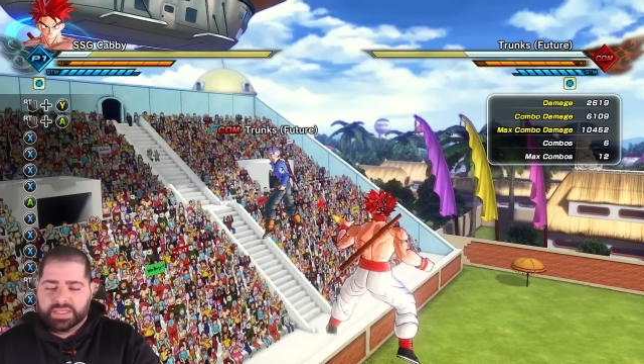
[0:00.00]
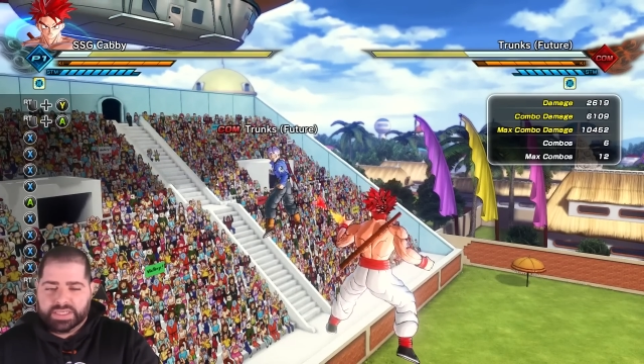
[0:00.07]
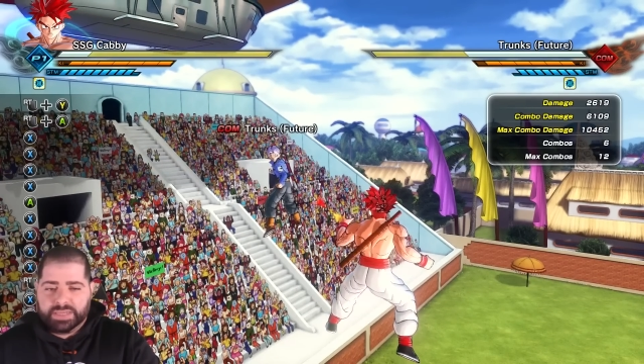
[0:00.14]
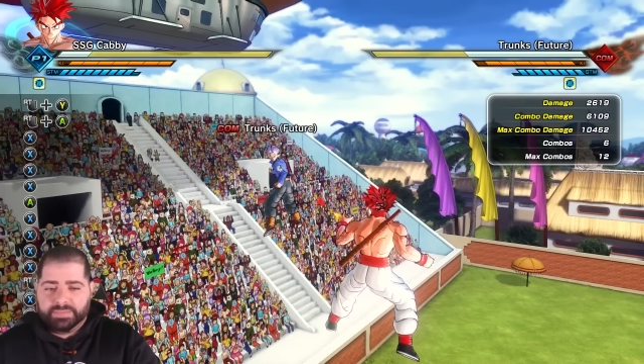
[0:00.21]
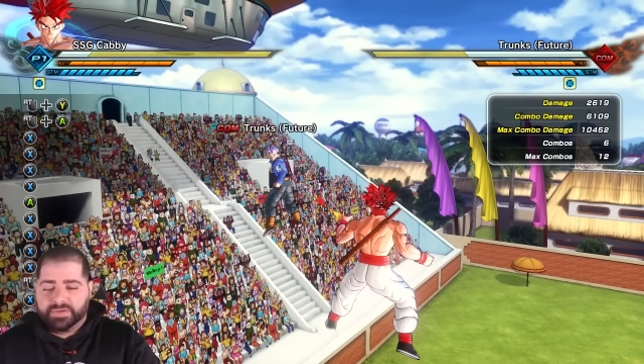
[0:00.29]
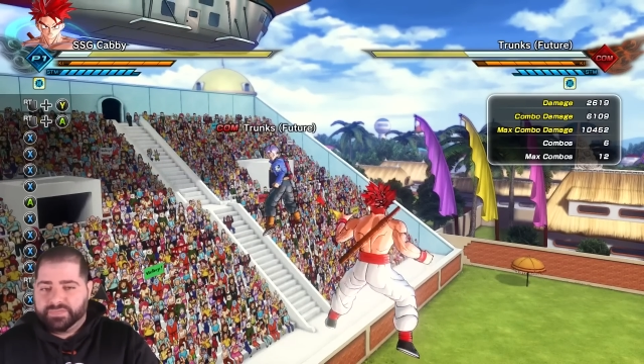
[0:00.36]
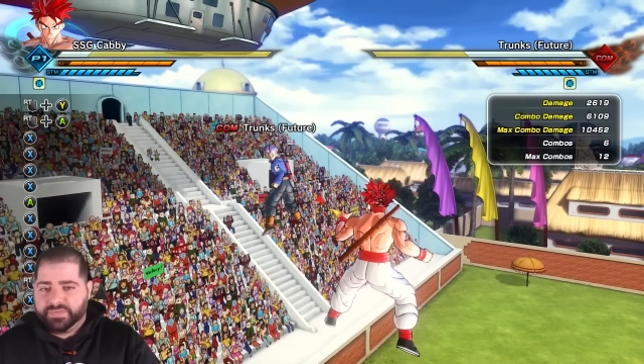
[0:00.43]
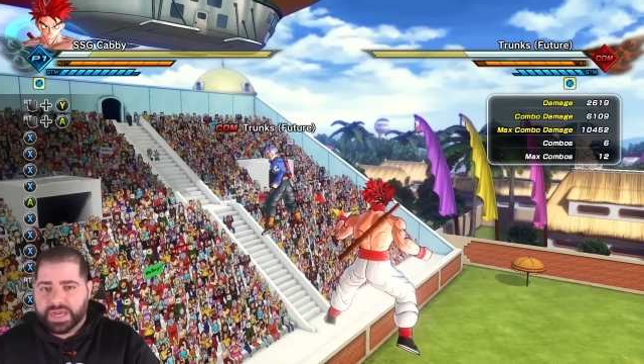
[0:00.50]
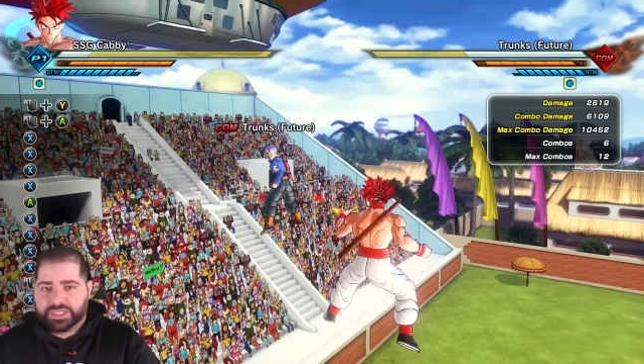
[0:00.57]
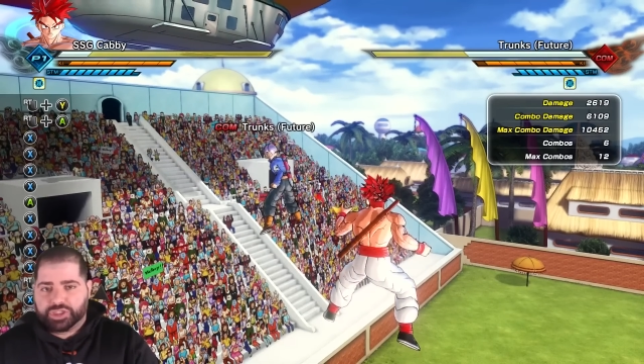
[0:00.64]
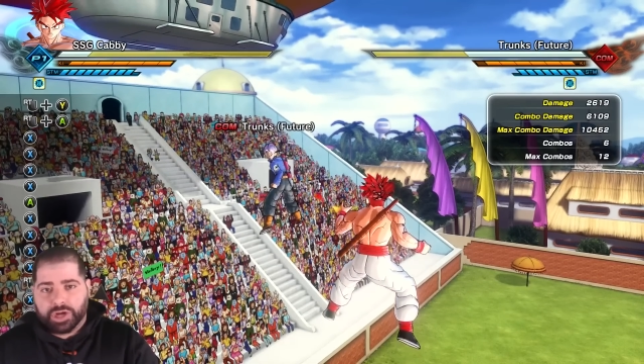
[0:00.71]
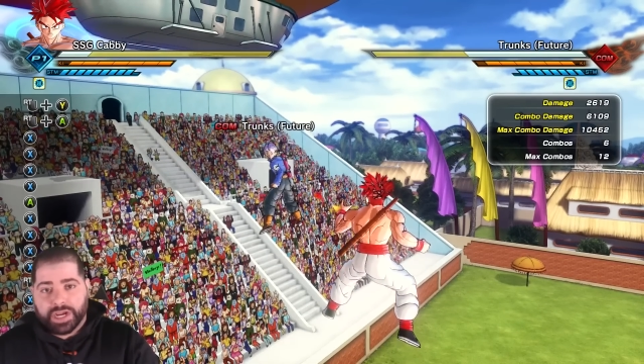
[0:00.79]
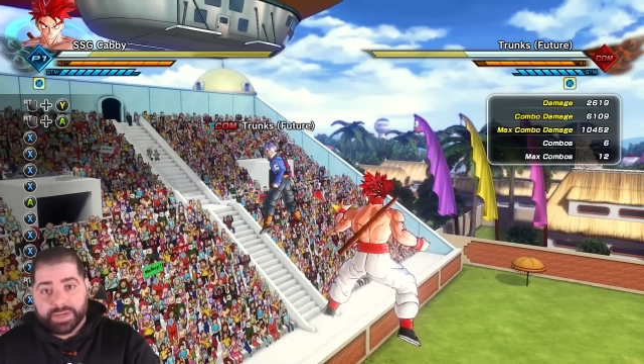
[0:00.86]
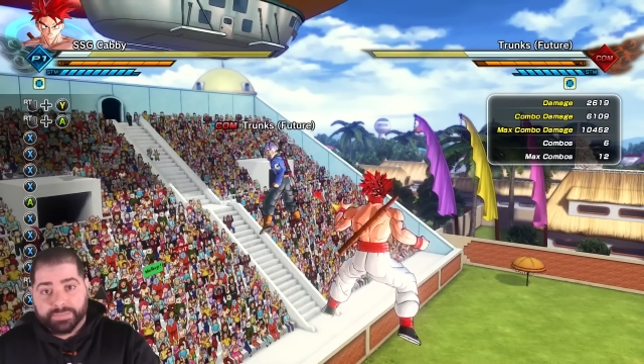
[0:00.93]
Demon Flash
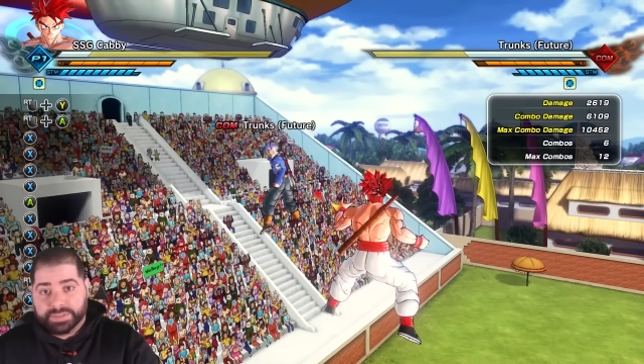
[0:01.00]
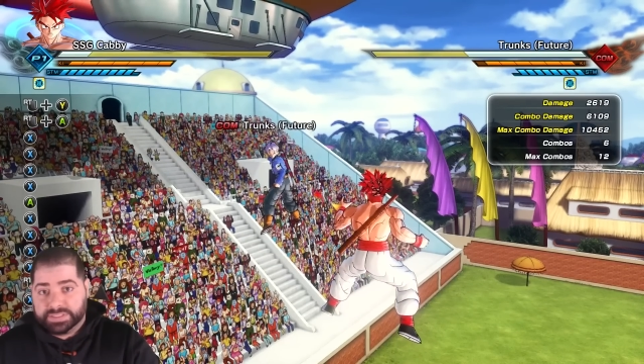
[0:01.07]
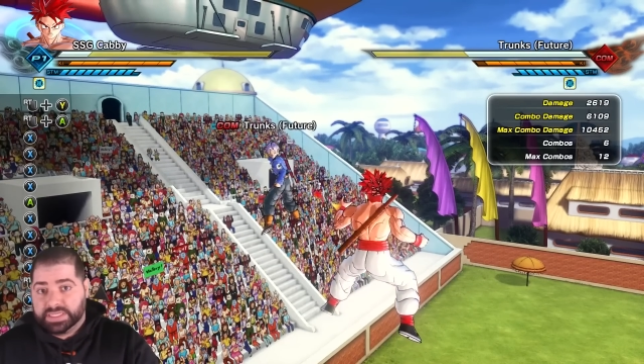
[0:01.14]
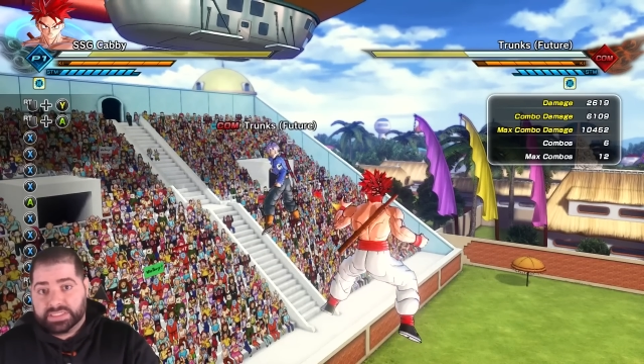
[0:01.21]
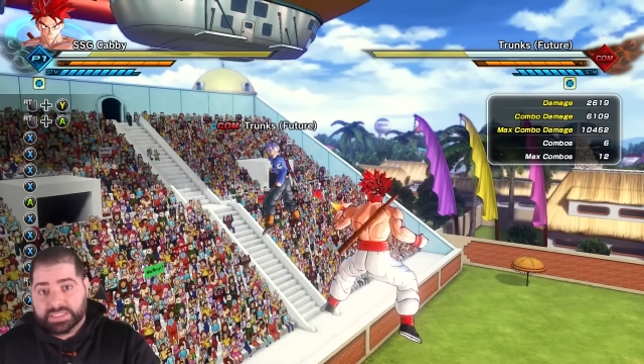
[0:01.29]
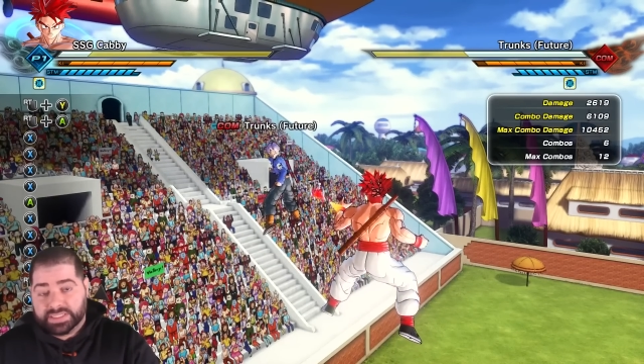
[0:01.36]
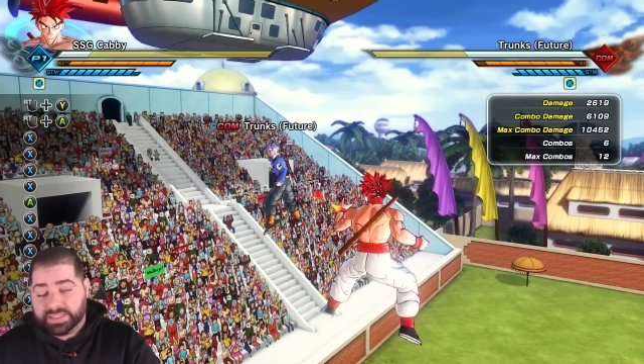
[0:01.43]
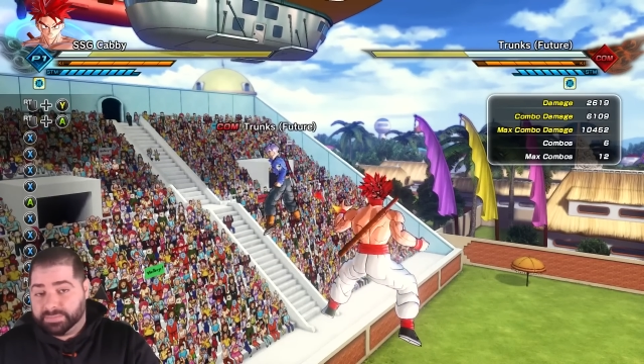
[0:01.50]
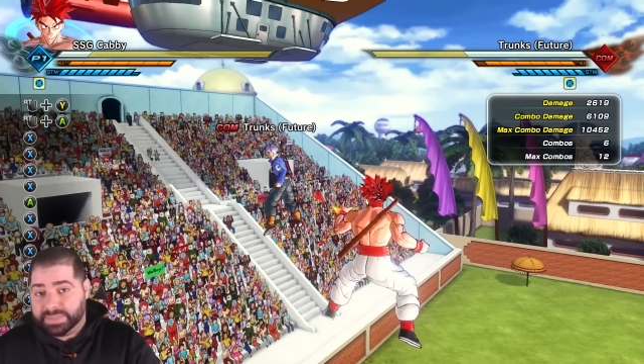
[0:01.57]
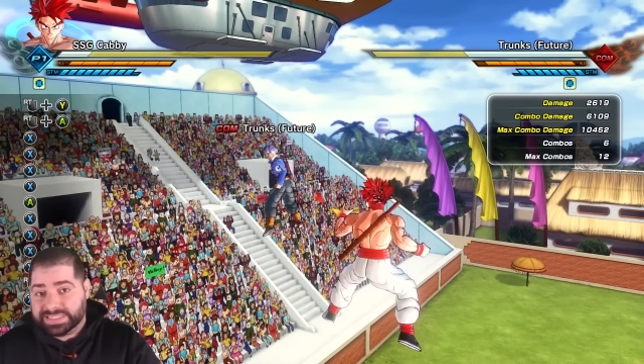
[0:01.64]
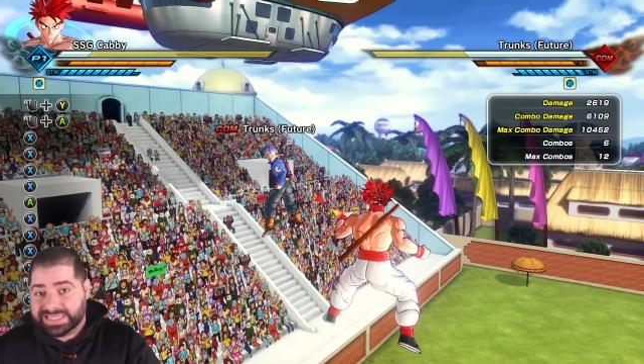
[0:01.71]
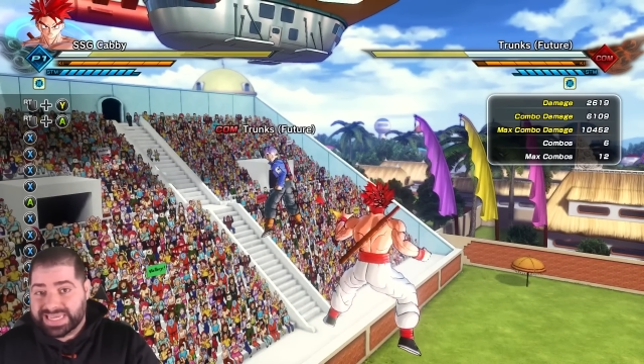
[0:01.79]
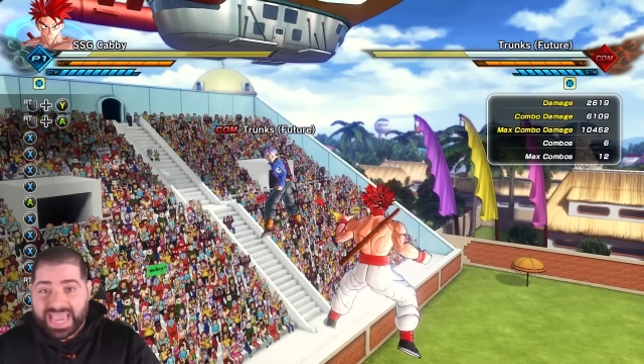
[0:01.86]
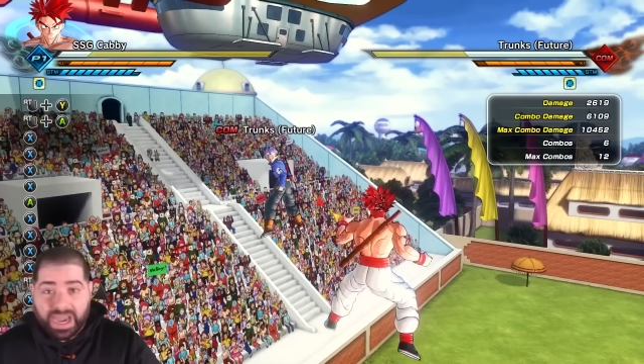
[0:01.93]
Strike, potentially the
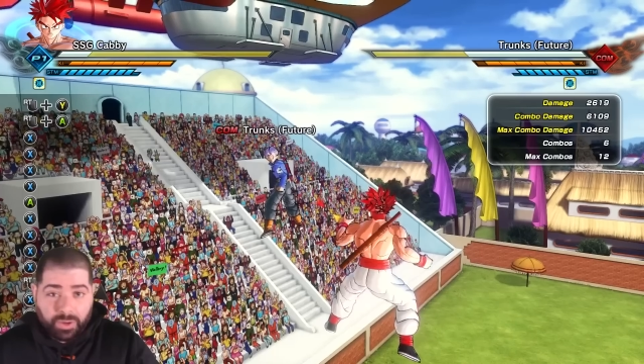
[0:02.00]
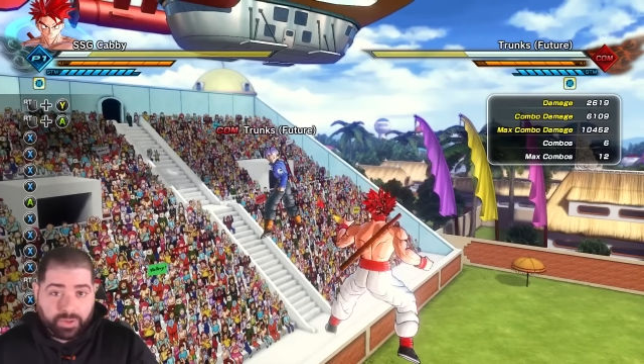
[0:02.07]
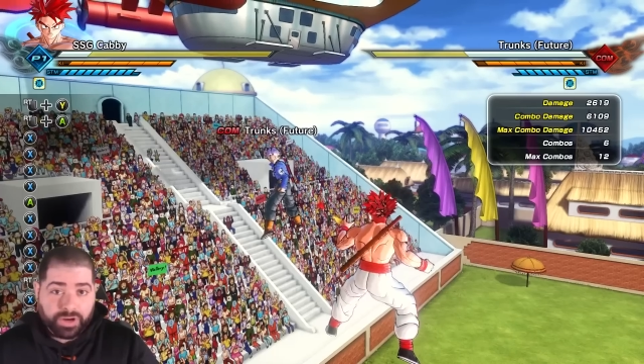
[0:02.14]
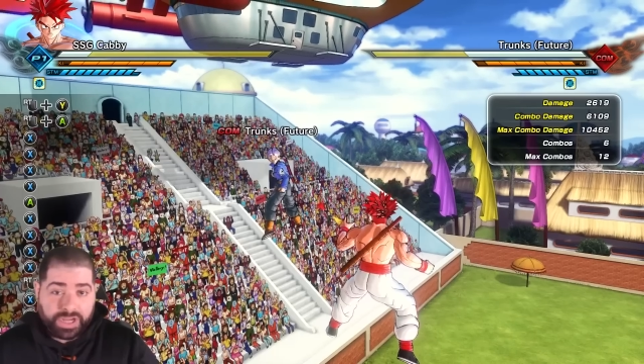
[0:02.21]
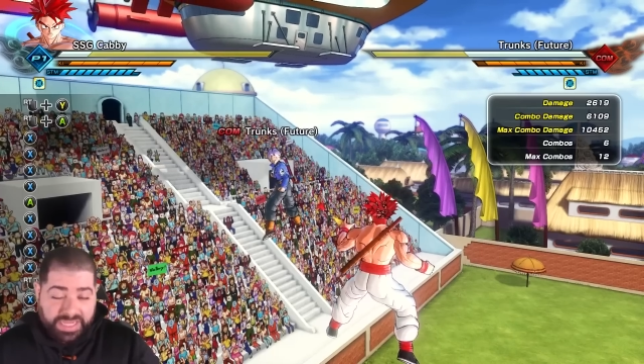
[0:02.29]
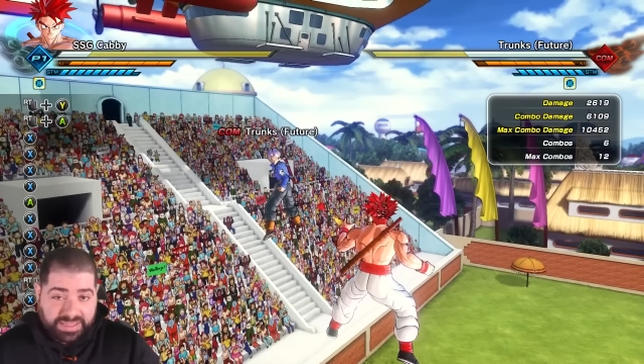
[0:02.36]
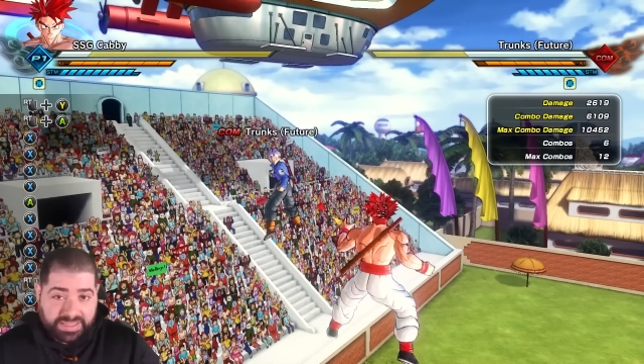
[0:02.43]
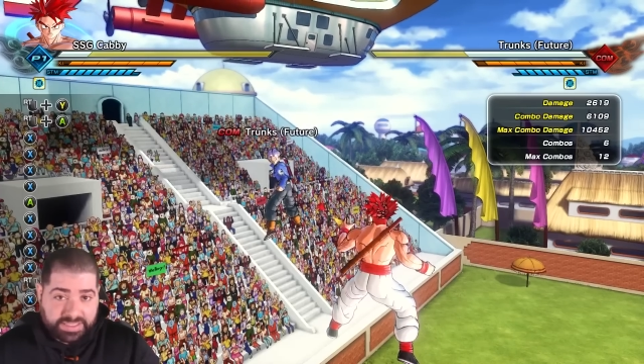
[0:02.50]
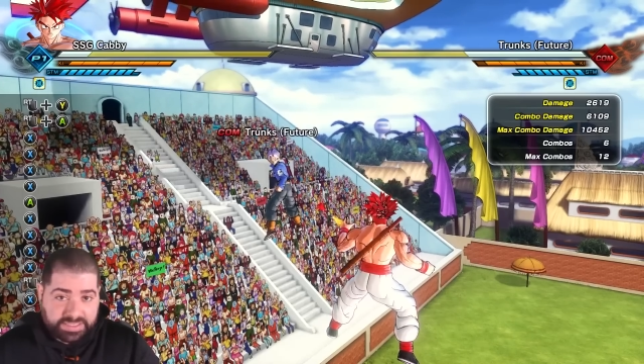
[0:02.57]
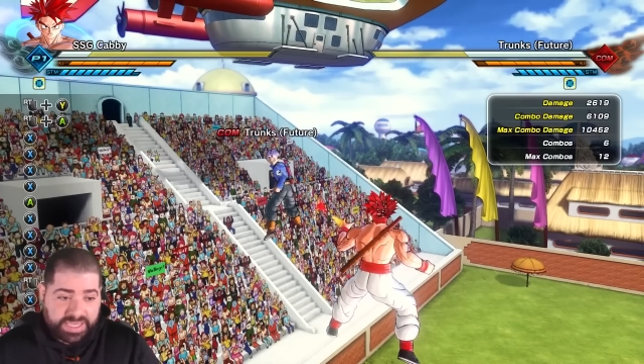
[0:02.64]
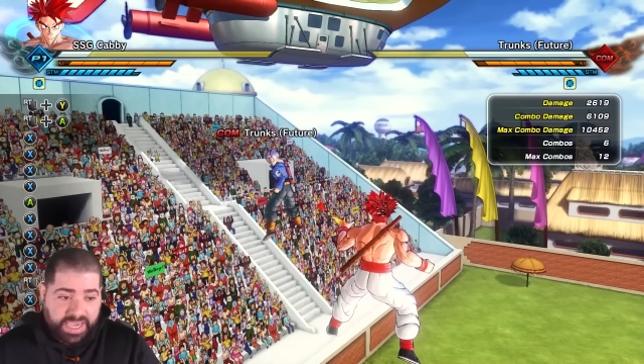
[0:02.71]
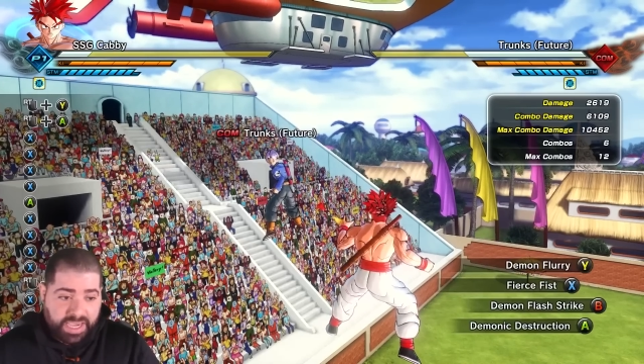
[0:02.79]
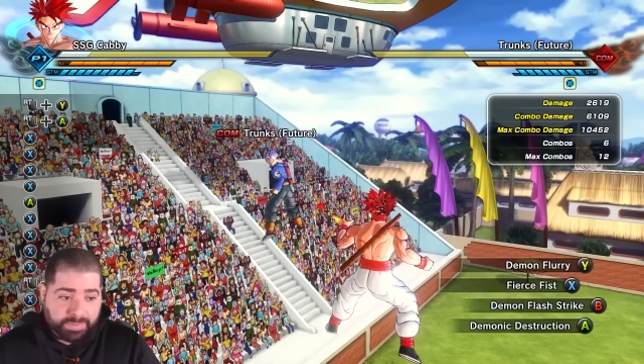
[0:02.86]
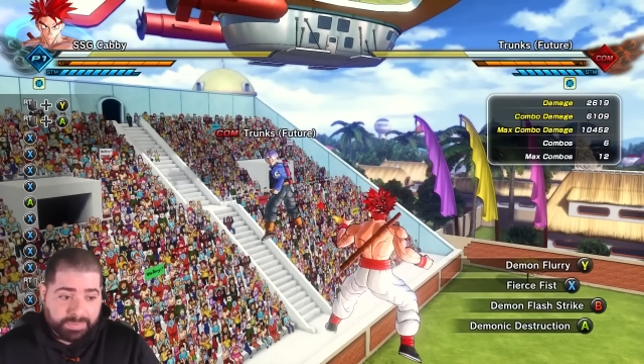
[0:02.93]
best counter in this
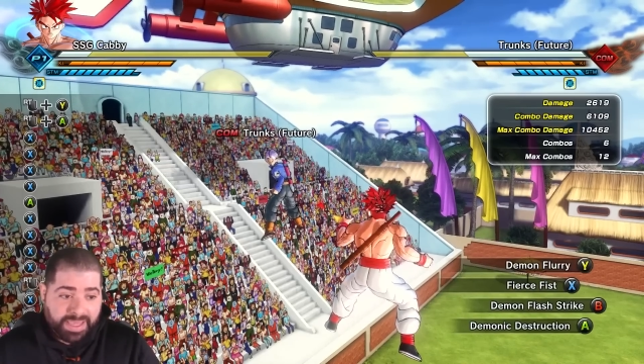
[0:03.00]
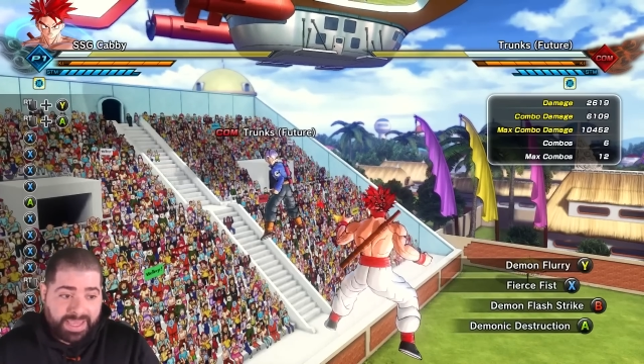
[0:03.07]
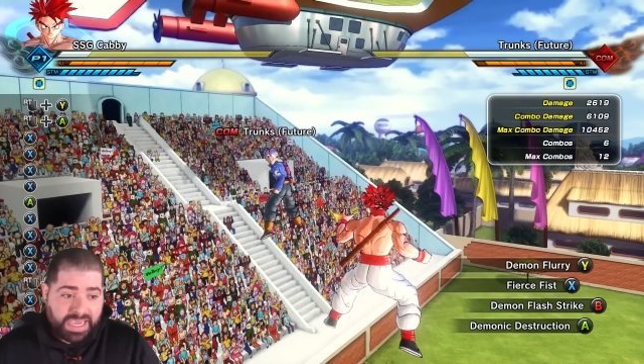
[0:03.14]
game.